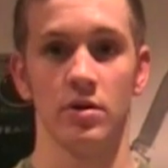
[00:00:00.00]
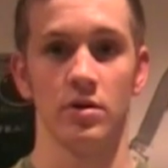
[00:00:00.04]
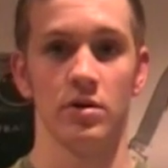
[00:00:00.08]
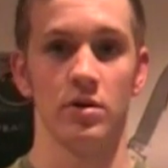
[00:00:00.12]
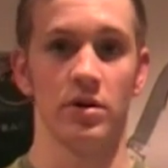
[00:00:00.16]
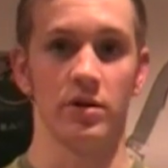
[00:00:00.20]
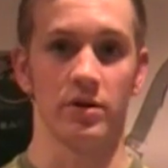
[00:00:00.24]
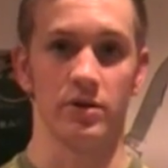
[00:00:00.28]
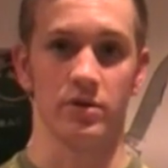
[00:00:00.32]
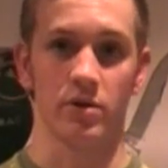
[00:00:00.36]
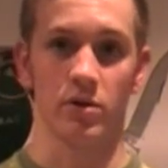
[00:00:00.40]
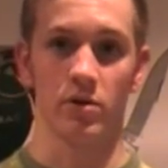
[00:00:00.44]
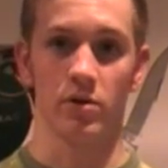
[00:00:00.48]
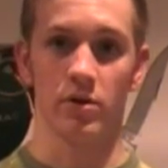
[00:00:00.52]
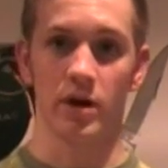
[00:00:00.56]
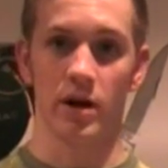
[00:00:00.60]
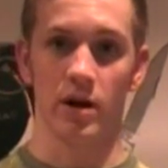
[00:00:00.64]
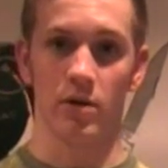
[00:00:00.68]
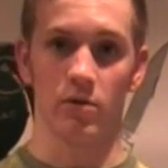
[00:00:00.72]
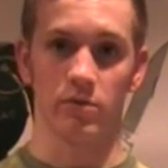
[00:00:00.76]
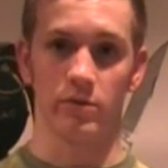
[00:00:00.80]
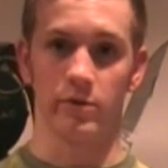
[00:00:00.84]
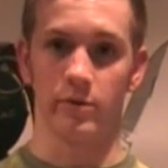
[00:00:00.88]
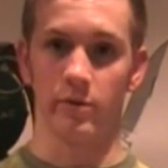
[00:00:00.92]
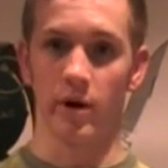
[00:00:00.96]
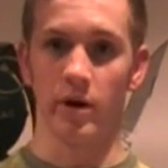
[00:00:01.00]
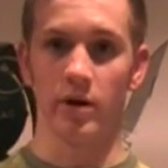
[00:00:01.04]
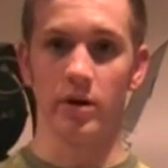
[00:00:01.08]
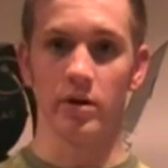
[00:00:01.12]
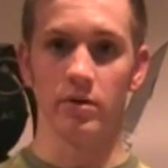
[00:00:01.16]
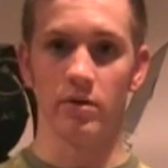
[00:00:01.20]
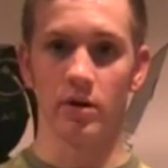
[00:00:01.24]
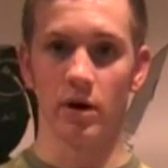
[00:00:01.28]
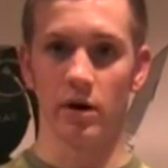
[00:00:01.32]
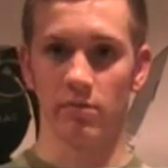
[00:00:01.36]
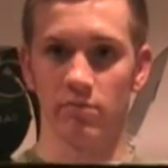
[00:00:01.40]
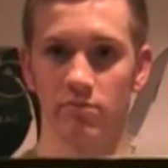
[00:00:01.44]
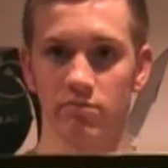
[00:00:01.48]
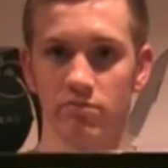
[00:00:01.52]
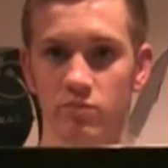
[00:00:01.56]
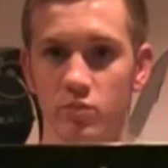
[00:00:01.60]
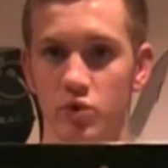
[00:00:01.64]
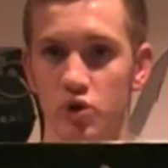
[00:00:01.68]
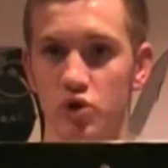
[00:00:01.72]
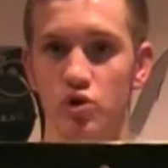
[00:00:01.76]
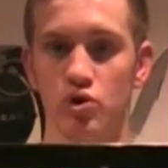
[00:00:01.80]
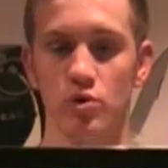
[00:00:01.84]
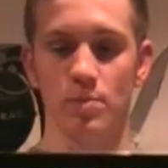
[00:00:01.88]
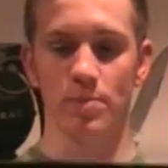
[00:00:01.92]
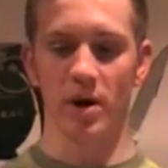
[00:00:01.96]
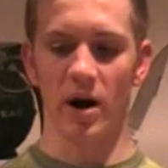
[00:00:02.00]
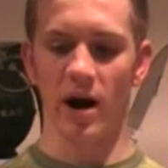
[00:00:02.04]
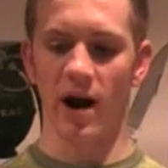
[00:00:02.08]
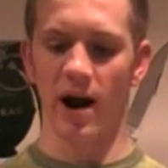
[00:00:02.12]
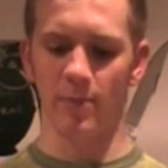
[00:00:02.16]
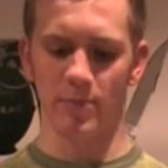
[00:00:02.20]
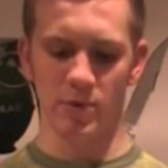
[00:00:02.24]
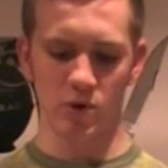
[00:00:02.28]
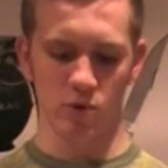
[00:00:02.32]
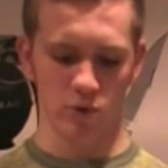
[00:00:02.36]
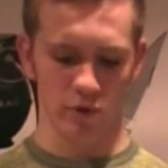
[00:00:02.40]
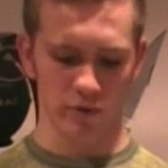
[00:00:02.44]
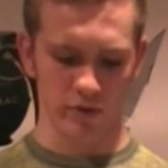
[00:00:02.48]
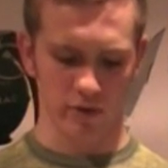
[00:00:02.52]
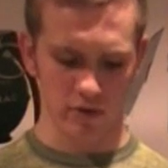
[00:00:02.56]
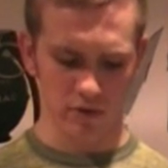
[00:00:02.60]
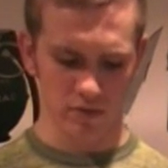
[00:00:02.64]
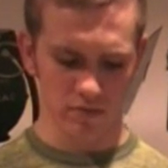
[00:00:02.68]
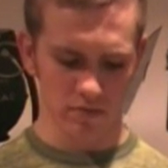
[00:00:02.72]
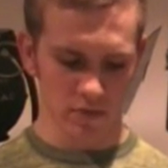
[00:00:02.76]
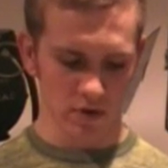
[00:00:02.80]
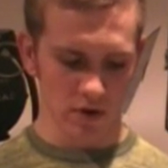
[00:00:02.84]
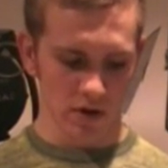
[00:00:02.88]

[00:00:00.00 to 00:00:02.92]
It turned out great. I'm super happy with it.